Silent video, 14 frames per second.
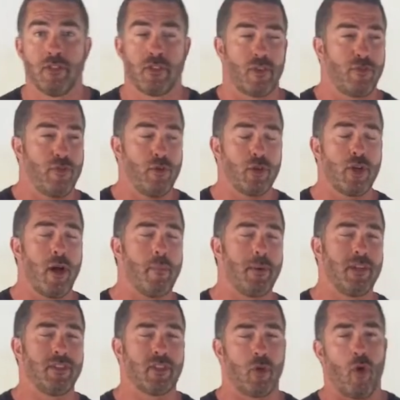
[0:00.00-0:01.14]
There's a few
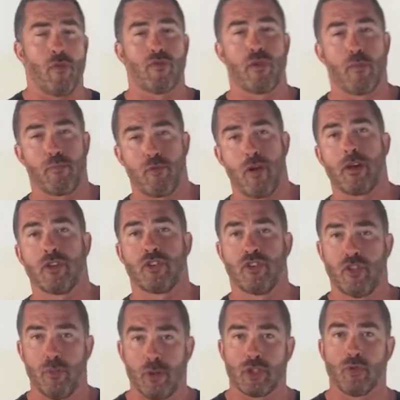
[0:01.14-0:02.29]
companies that offer a product
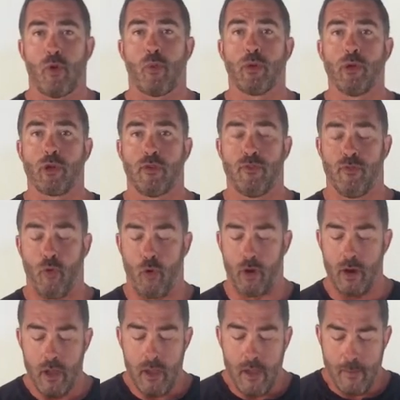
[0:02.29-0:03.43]
similar to what we're looking
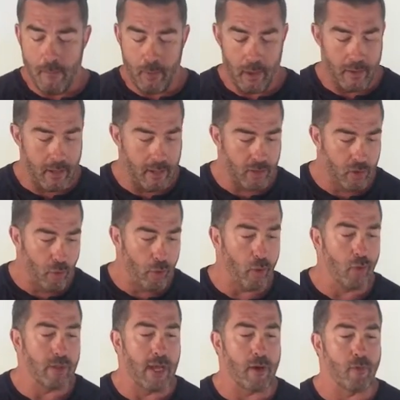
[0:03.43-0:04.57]
for, but in doing
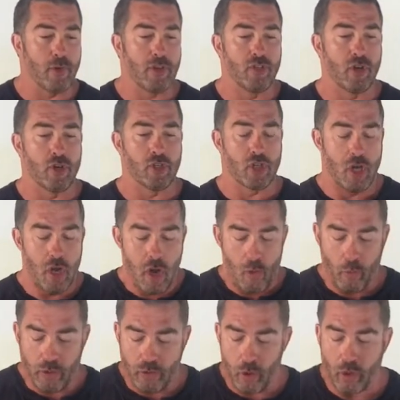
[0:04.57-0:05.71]
all that research,
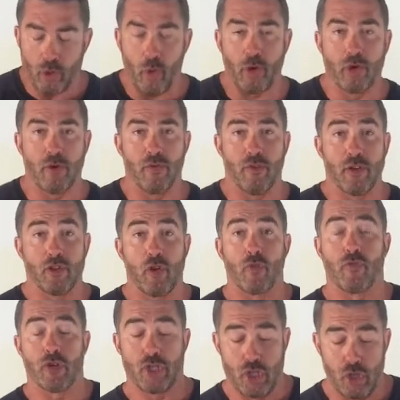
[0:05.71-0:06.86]
we talked to our good friends
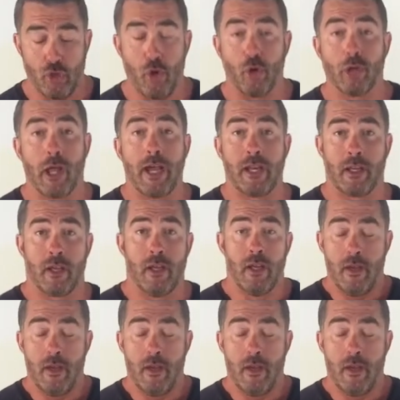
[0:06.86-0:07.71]
over at JUNO Lighting.